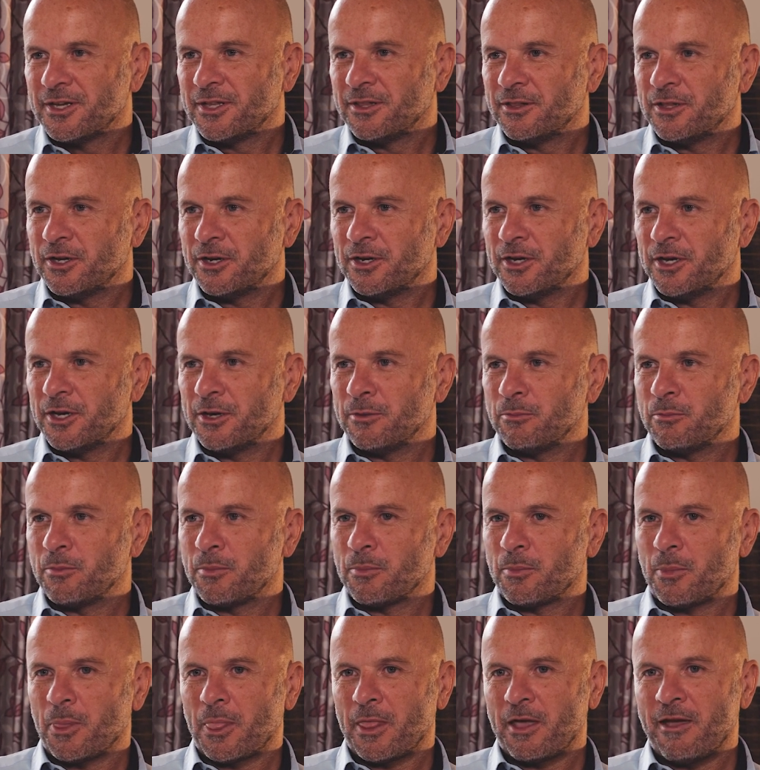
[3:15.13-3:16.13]
that
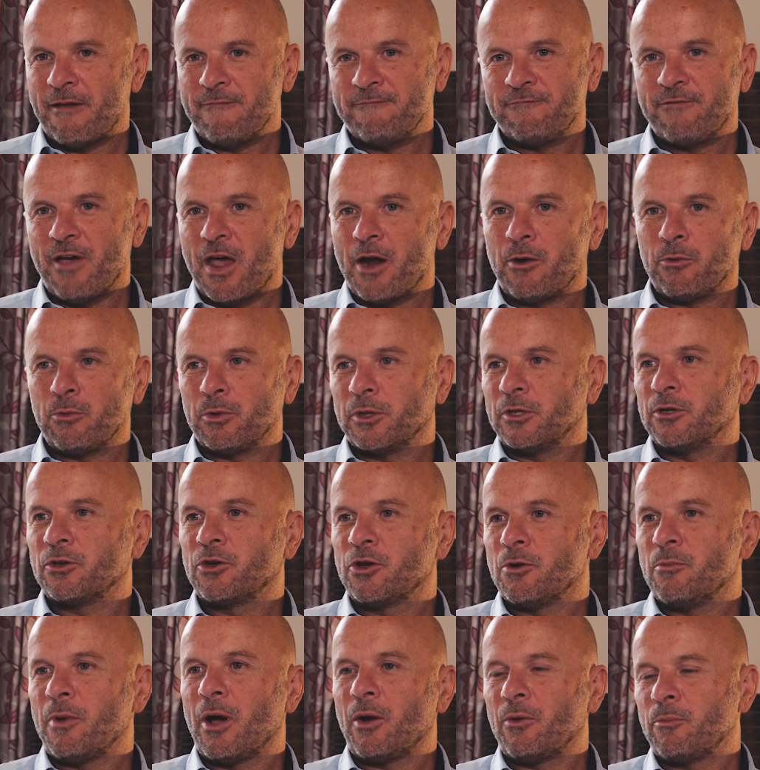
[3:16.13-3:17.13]
invariable that
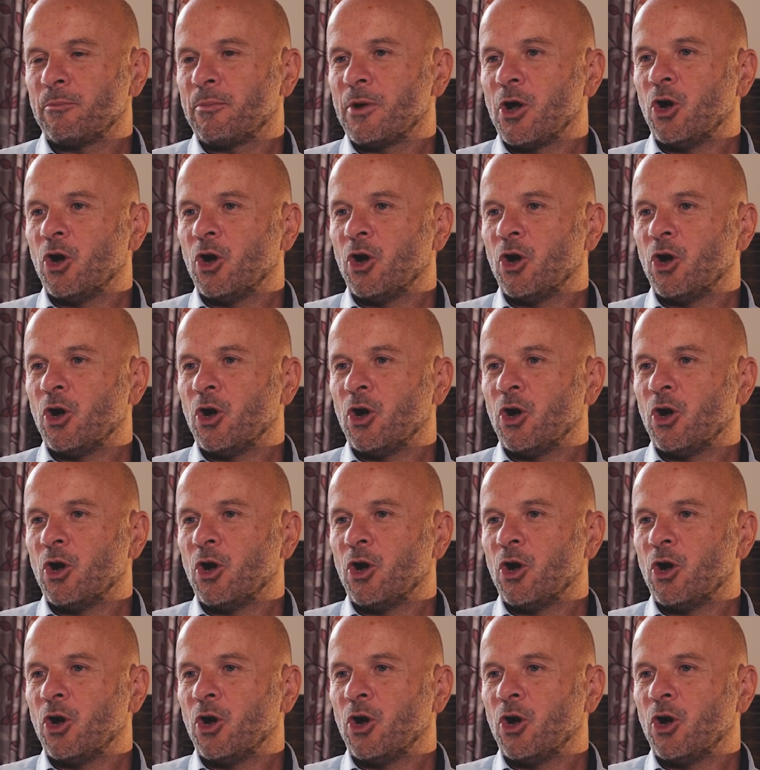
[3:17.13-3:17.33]
come out